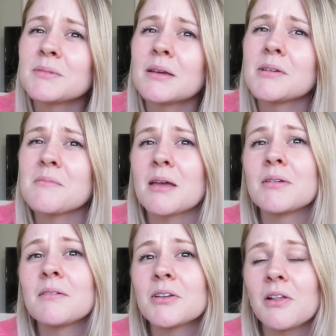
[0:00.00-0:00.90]
maybe
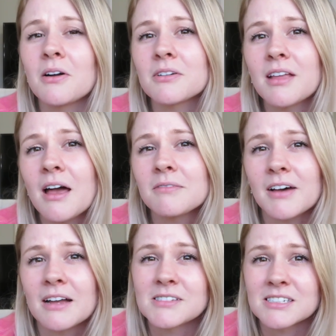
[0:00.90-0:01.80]
even longer than that,
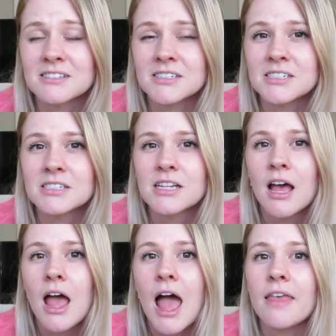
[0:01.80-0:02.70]
5-6 years,
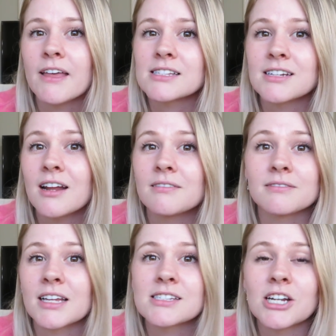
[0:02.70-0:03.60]
and that's not
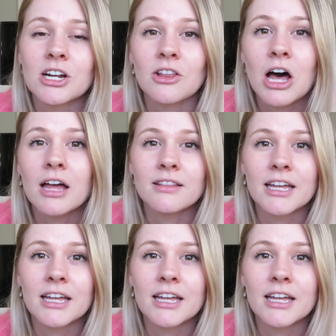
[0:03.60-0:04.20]
a lot.